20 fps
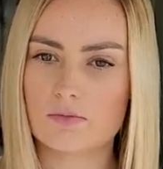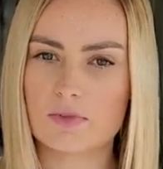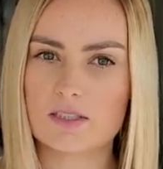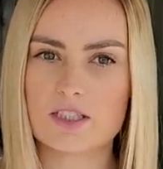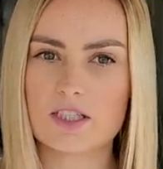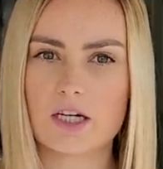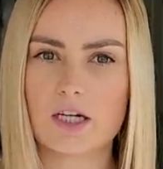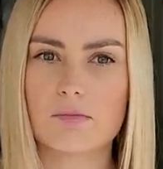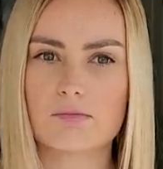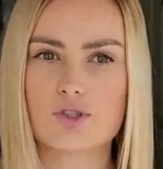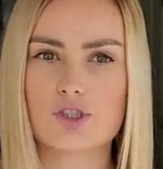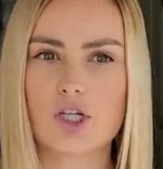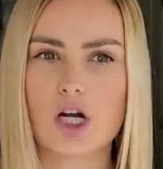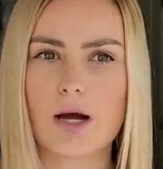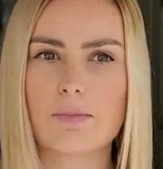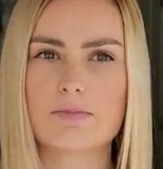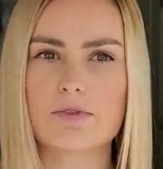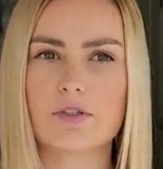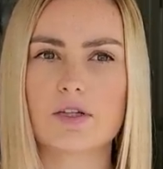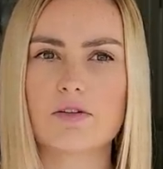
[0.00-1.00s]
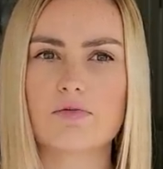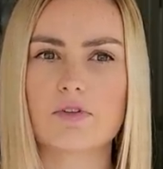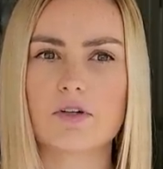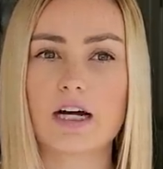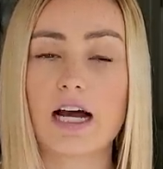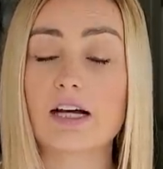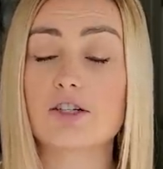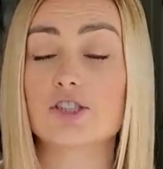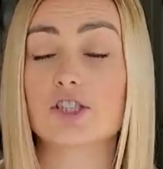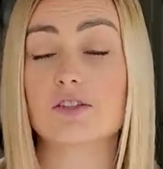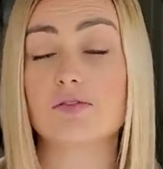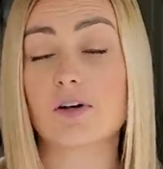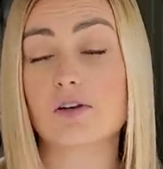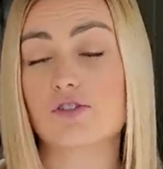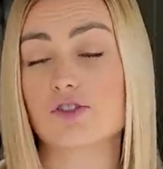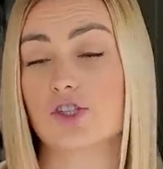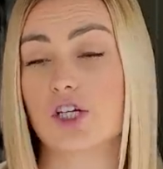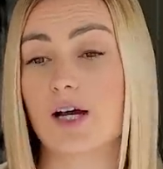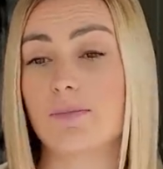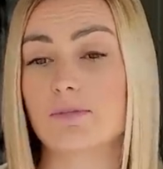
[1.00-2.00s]
It's like I'm chopped liver. Actually, if I
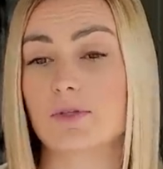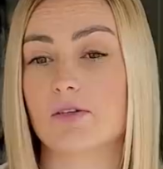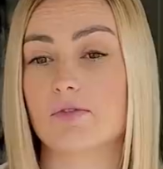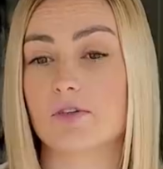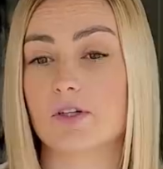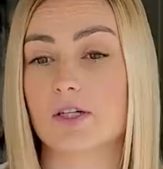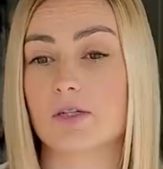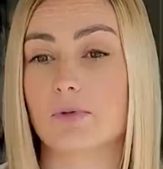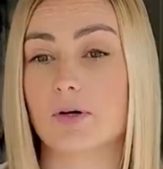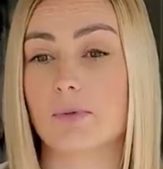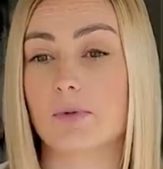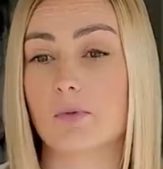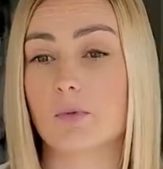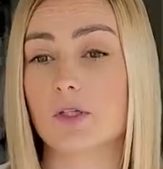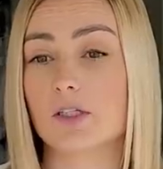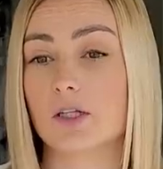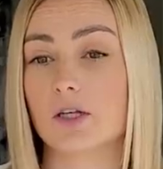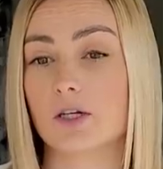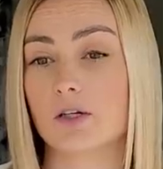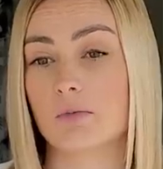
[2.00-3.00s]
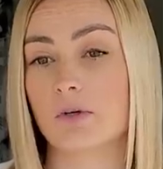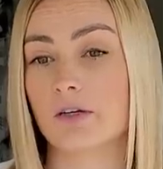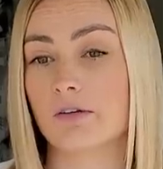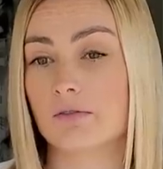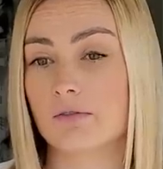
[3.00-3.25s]
was chopped liver, he probably would lick me.